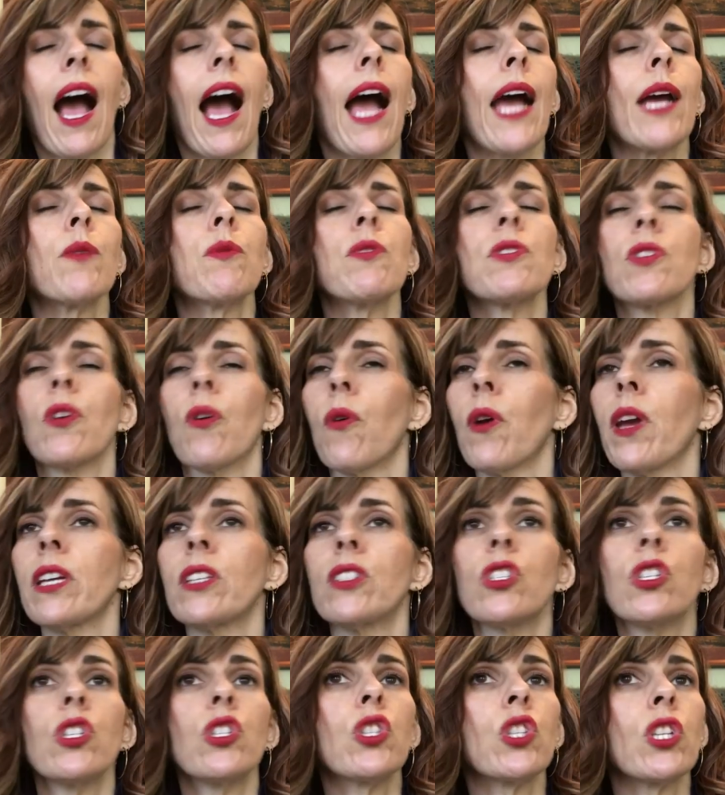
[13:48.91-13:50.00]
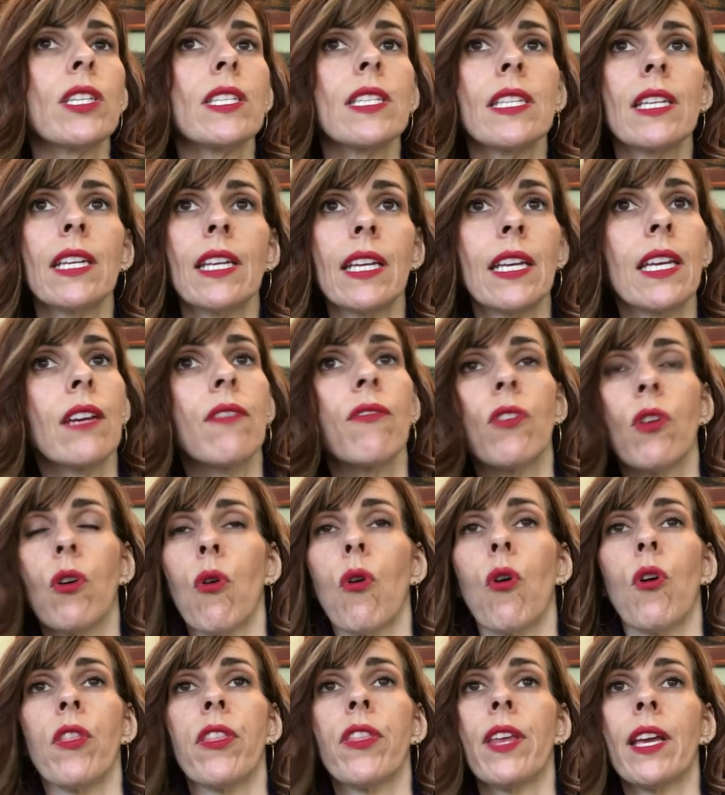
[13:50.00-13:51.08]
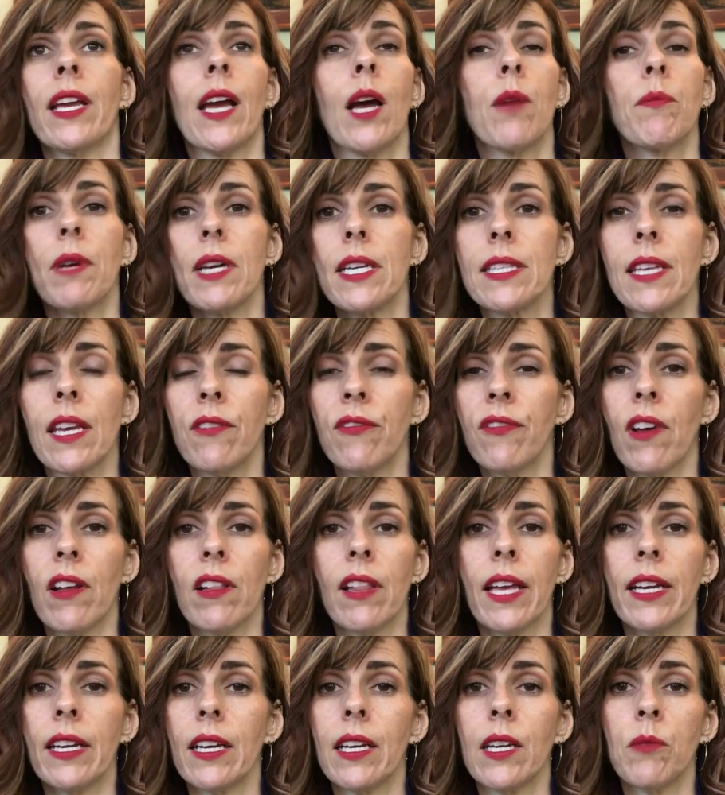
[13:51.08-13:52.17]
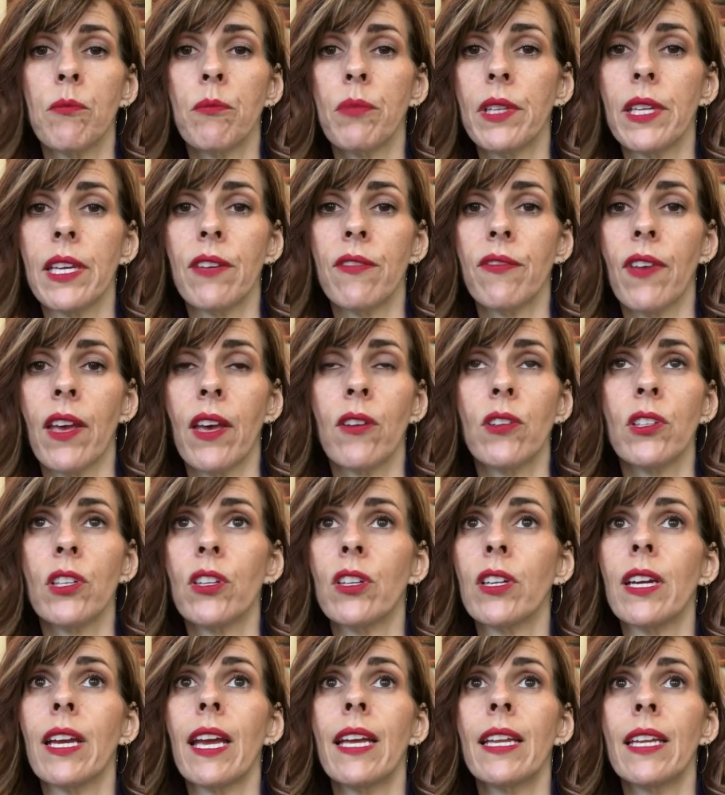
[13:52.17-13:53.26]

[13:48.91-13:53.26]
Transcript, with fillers: I was going to just give the whole thing up because I felt like a complete failure.